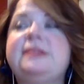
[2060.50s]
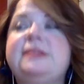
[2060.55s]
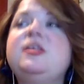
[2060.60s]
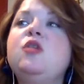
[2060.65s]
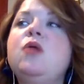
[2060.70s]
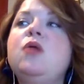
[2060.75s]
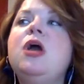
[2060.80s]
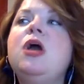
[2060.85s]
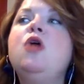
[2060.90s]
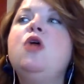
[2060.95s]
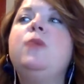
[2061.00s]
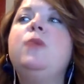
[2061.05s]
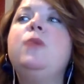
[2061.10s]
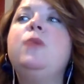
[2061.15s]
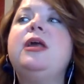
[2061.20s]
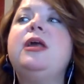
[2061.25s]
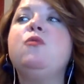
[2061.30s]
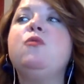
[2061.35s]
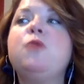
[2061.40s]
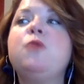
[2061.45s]
So
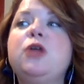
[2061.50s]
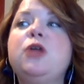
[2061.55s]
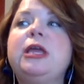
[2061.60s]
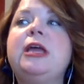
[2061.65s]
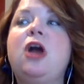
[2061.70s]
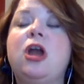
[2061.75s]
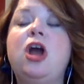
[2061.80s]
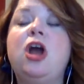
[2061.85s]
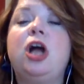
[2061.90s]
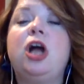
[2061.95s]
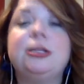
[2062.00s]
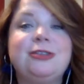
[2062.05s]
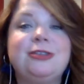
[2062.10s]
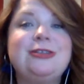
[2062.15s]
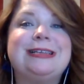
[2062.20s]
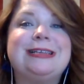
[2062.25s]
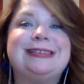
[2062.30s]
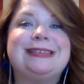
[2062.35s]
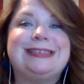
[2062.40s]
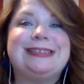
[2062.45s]
we are working on
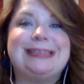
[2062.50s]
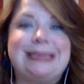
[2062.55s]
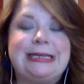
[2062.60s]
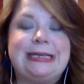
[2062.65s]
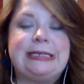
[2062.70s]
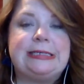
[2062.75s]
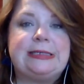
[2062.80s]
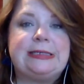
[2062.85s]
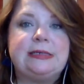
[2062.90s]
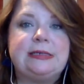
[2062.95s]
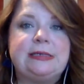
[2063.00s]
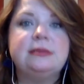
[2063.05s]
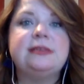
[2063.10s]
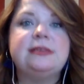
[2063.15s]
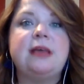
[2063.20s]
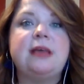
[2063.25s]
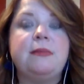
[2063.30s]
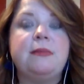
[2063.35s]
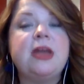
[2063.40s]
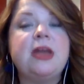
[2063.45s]
alternate cities,
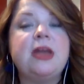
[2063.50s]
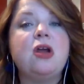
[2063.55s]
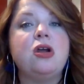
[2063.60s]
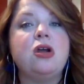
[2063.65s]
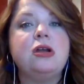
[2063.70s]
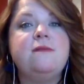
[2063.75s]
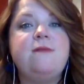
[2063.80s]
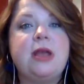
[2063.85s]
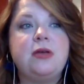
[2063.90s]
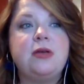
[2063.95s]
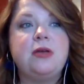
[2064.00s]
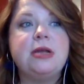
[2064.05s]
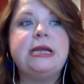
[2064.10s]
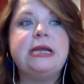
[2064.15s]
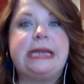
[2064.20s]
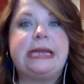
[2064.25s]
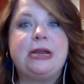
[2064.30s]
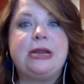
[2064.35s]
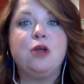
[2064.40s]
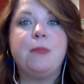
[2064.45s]
some that are
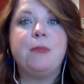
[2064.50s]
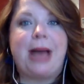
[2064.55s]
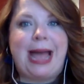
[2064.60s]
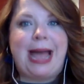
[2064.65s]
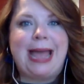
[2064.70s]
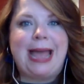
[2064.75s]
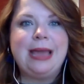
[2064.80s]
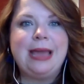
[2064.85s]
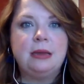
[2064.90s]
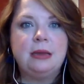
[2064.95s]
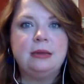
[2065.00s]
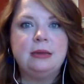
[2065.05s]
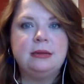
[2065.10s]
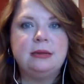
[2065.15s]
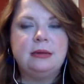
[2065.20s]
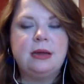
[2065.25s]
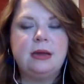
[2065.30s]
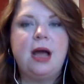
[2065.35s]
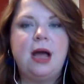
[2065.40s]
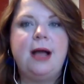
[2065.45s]
very nearby,
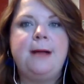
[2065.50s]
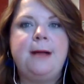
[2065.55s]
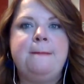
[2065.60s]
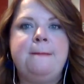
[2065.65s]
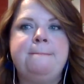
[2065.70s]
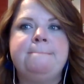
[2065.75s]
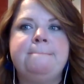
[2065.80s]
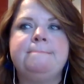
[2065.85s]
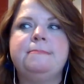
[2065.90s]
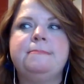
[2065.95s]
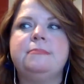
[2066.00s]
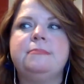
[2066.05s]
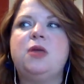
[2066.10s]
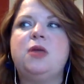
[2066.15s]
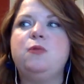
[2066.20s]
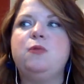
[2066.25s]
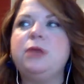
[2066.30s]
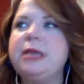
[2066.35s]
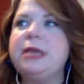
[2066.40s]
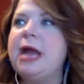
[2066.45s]

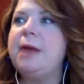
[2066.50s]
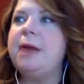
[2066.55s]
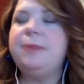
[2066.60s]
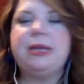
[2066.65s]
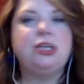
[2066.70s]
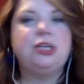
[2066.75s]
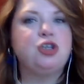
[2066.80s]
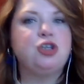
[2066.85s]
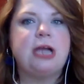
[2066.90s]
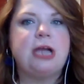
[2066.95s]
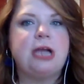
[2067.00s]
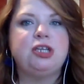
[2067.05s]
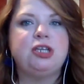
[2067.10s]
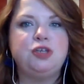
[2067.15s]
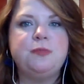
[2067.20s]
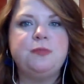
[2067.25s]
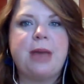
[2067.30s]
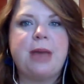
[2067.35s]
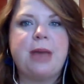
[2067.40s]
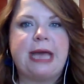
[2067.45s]
that would not be a trek
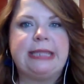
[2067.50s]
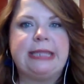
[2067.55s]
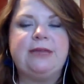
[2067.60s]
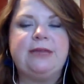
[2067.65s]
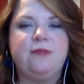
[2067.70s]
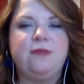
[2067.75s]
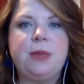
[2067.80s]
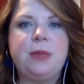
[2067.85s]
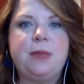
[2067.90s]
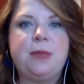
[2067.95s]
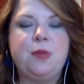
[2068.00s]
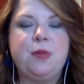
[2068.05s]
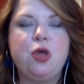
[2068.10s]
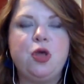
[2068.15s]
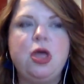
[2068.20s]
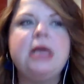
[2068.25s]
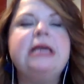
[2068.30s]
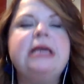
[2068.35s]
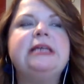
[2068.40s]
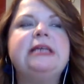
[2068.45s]
too madly for
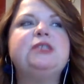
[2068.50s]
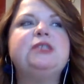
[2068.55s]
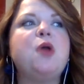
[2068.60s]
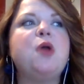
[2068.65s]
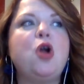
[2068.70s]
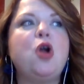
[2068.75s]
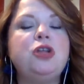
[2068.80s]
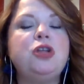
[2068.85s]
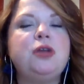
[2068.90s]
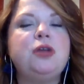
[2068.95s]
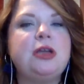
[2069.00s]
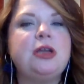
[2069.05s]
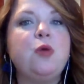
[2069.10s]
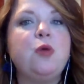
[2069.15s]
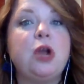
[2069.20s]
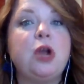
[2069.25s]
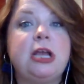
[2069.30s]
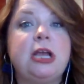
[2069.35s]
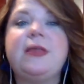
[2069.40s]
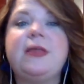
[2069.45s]
people. So we are
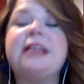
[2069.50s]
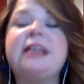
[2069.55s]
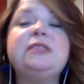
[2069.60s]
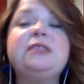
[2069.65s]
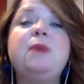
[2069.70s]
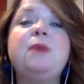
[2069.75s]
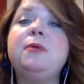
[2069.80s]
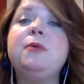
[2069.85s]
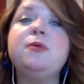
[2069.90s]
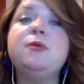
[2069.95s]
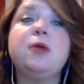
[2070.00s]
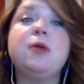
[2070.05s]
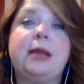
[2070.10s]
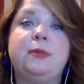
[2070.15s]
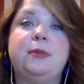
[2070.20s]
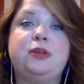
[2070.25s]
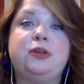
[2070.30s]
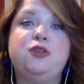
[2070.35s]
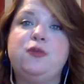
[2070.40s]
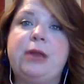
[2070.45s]
working. That's why we weren't
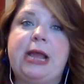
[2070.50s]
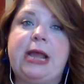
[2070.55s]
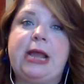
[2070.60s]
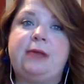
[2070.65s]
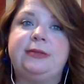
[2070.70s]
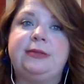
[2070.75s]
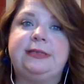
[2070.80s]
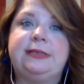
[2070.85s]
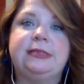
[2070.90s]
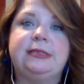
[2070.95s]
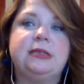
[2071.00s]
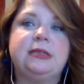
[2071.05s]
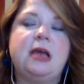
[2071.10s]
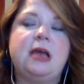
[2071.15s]
able to announce it,